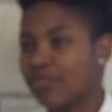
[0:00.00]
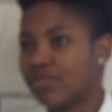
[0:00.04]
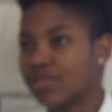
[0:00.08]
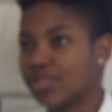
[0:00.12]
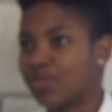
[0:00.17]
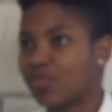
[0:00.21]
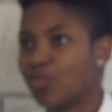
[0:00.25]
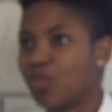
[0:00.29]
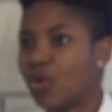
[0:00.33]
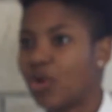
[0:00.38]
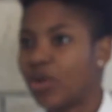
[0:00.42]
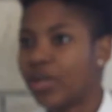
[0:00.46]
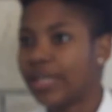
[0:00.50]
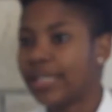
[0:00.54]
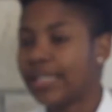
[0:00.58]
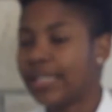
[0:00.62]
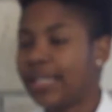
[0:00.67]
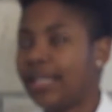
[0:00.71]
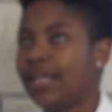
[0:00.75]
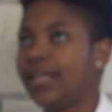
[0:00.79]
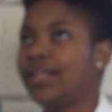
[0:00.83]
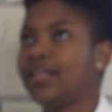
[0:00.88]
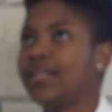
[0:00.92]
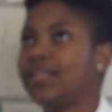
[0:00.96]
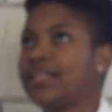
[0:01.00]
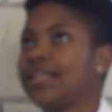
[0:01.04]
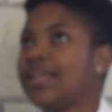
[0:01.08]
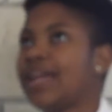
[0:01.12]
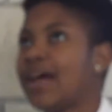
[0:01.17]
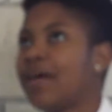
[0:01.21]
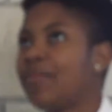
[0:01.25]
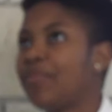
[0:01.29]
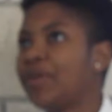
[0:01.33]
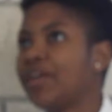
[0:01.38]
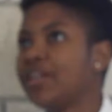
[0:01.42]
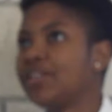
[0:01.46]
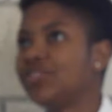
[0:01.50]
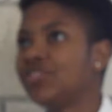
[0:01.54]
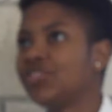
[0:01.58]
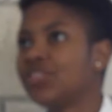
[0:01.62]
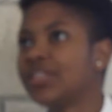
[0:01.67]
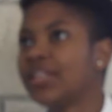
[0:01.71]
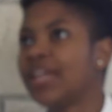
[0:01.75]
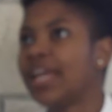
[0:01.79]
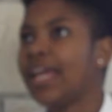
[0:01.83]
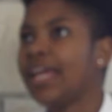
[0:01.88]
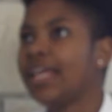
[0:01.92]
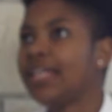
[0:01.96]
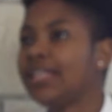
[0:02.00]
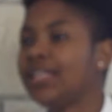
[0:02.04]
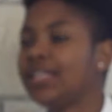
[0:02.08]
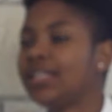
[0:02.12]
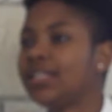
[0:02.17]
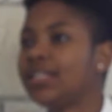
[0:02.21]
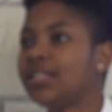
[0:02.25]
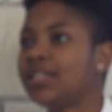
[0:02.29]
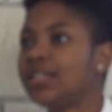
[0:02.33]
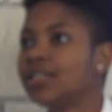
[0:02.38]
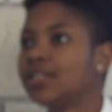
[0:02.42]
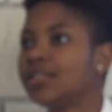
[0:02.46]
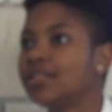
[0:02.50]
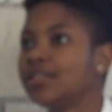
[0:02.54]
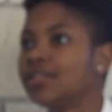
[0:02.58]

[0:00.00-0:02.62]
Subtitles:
I was born in Cap-Haitien, Haiti,